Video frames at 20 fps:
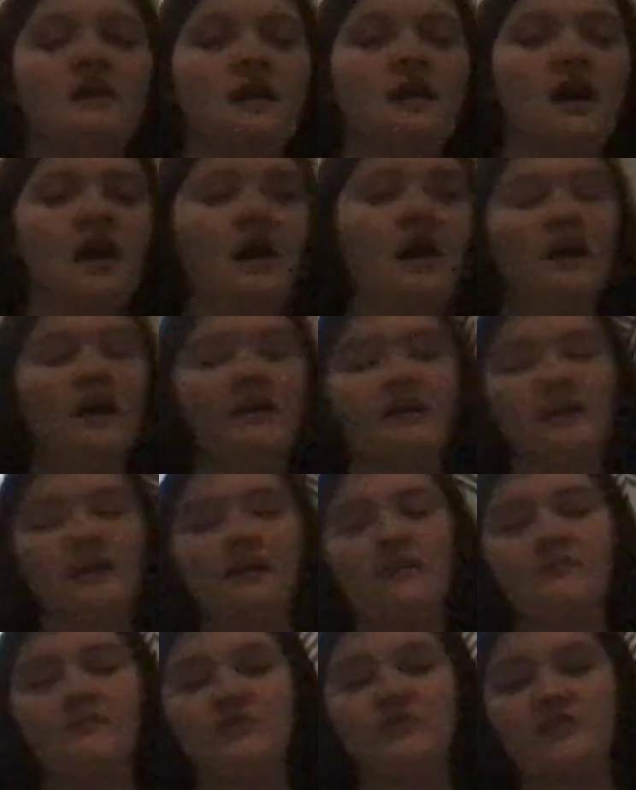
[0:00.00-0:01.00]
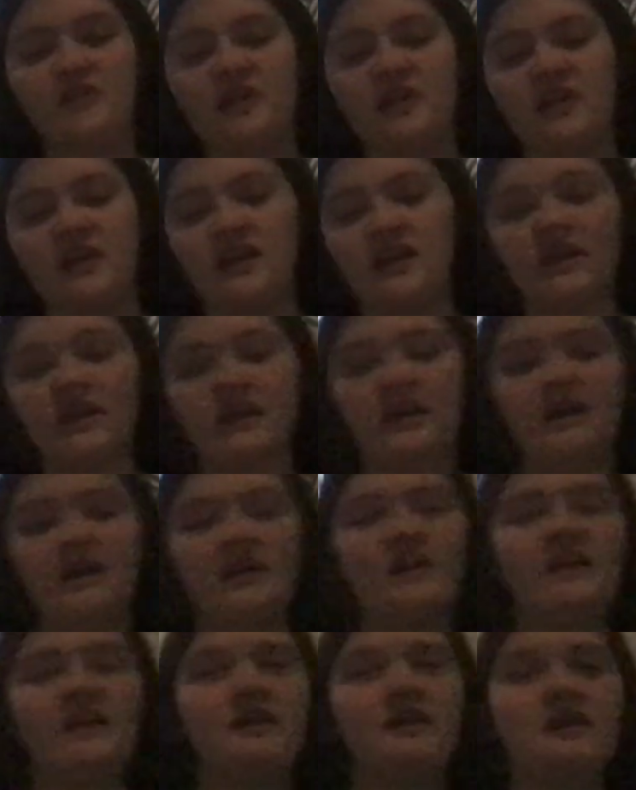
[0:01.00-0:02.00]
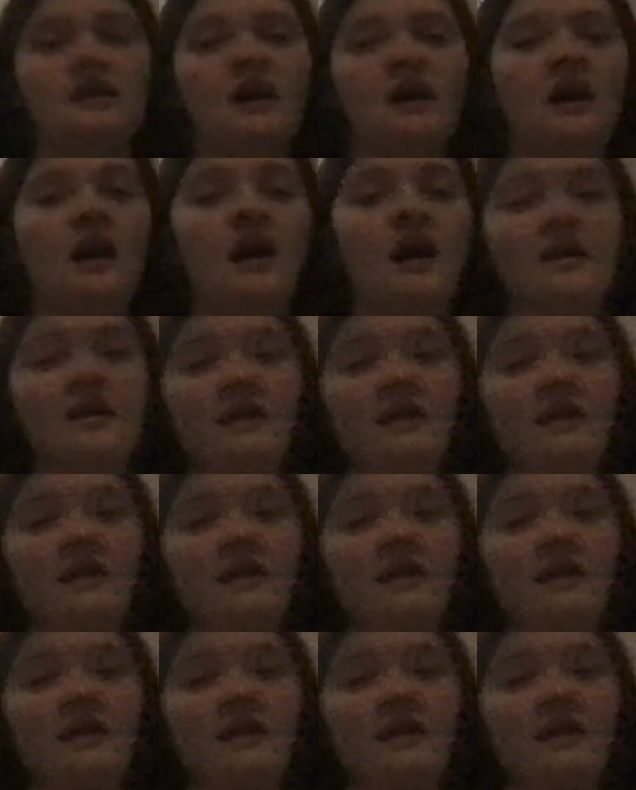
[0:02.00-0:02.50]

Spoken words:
I am free, I